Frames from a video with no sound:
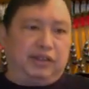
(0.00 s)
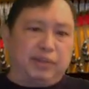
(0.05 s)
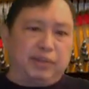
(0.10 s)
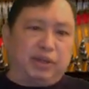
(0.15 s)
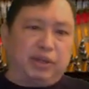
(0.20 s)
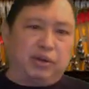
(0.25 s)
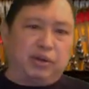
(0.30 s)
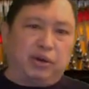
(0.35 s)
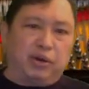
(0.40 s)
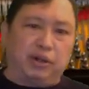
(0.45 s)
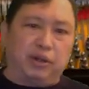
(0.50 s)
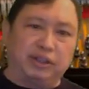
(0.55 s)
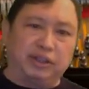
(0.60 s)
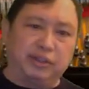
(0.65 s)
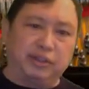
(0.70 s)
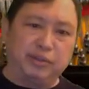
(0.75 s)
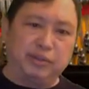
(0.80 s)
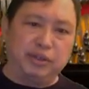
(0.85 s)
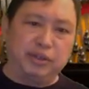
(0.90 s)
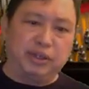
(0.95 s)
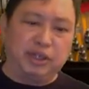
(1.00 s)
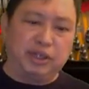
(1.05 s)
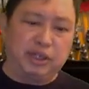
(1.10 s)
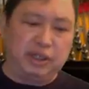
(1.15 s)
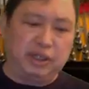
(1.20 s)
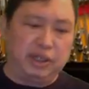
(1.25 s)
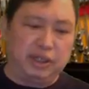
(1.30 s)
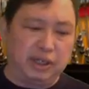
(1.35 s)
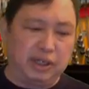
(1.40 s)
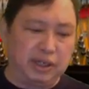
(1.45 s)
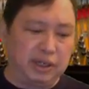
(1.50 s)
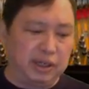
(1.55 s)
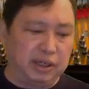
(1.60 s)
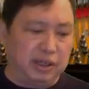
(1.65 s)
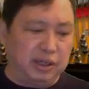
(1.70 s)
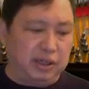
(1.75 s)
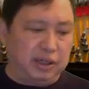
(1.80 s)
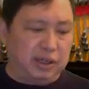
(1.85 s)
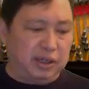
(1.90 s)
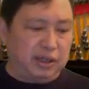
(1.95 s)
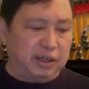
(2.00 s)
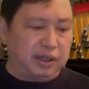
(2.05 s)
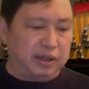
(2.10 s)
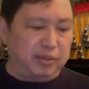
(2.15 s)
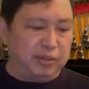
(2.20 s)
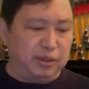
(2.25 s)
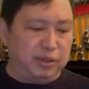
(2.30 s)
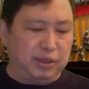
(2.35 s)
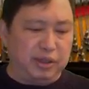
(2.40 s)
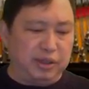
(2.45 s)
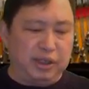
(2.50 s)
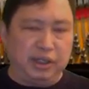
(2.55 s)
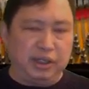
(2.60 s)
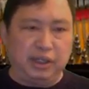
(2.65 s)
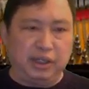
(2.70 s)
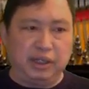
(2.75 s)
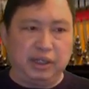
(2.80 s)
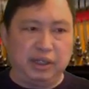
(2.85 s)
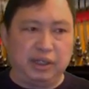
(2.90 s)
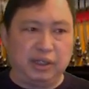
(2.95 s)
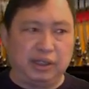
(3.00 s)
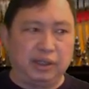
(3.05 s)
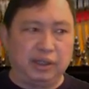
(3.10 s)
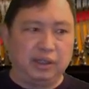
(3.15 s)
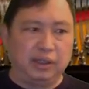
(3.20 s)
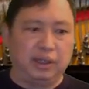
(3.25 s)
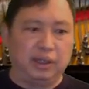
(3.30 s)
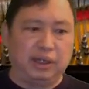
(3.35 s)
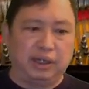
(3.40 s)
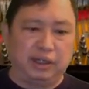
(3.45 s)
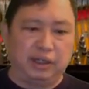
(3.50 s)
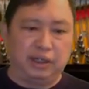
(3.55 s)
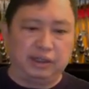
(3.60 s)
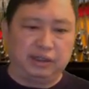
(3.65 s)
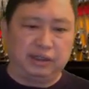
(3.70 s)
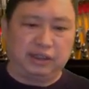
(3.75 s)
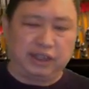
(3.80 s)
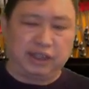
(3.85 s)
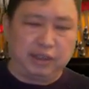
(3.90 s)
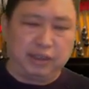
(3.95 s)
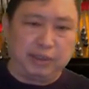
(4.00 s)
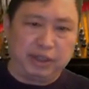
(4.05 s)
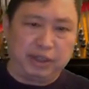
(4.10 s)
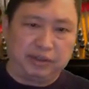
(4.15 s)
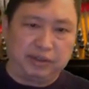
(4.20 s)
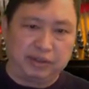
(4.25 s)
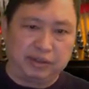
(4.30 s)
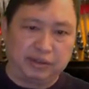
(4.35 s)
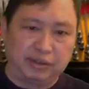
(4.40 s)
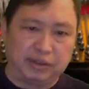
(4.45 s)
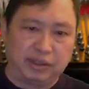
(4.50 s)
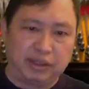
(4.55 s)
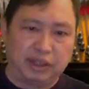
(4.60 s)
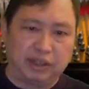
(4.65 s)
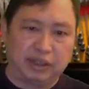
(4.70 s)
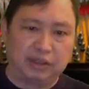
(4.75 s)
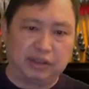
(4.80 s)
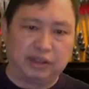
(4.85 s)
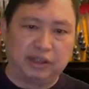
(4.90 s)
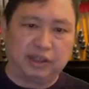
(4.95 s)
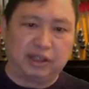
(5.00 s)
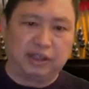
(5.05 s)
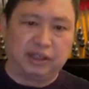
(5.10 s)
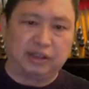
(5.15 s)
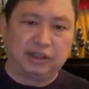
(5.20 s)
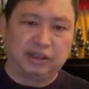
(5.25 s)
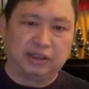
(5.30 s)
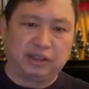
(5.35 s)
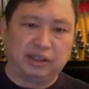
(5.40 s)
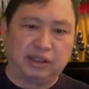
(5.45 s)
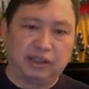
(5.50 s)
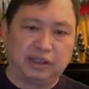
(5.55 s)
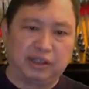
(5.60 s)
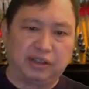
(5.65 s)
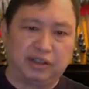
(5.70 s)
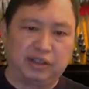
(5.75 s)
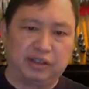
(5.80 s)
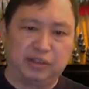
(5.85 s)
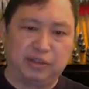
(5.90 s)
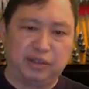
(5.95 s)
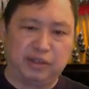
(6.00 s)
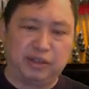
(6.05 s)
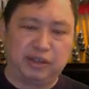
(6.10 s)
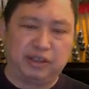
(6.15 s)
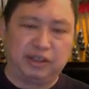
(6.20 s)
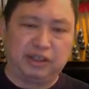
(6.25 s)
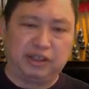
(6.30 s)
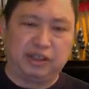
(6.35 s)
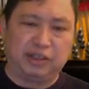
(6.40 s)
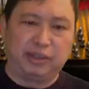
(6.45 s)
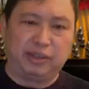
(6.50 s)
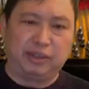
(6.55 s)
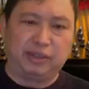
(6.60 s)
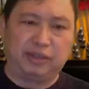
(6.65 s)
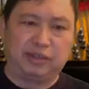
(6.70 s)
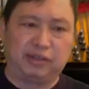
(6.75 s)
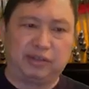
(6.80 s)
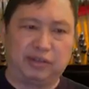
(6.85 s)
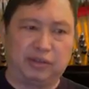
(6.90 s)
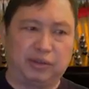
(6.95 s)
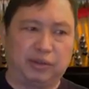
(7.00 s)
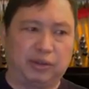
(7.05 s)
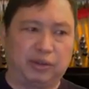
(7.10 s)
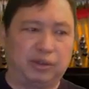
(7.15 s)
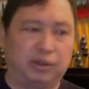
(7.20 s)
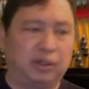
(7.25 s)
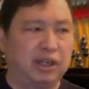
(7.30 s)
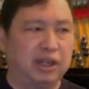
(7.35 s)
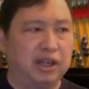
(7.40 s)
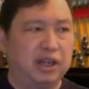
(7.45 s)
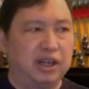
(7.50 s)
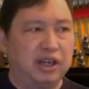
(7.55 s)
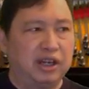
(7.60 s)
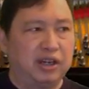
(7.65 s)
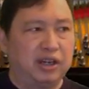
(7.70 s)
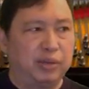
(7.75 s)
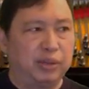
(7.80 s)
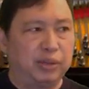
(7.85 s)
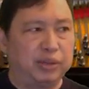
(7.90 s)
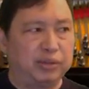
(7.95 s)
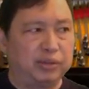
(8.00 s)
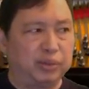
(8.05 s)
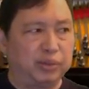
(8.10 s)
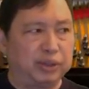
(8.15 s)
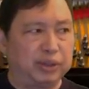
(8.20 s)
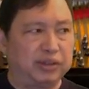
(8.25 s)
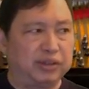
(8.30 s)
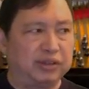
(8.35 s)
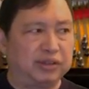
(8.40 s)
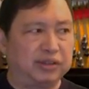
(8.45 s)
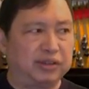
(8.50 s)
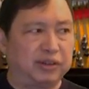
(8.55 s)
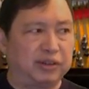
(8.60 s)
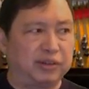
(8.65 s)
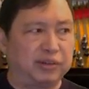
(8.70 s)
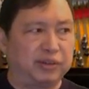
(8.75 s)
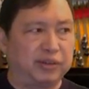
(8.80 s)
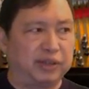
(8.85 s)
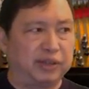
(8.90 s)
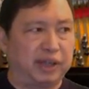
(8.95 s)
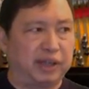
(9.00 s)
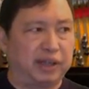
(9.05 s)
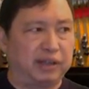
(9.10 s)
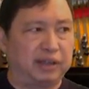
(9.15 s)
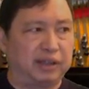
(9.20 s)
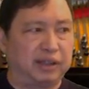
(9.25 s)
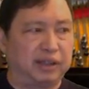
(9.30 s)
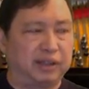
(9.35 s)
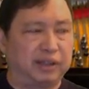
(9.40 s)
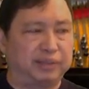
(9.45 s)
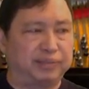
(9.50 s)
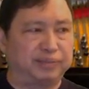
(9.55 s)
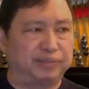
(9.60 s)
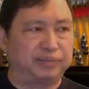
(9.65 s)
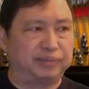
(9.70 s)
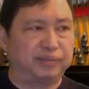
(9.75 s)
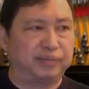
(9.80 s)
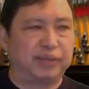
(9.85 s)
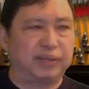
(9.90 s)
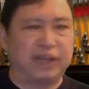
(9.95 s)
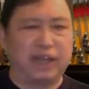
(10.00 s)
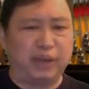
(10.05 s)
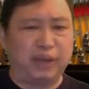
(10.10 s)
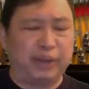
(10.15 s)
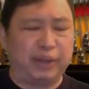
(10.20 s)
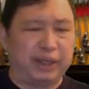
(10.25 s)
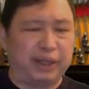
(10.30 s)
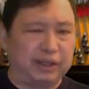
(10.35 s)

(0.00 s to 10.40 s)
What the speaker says: called community databases, healthcare community databases, or what's his term for that? Anyway,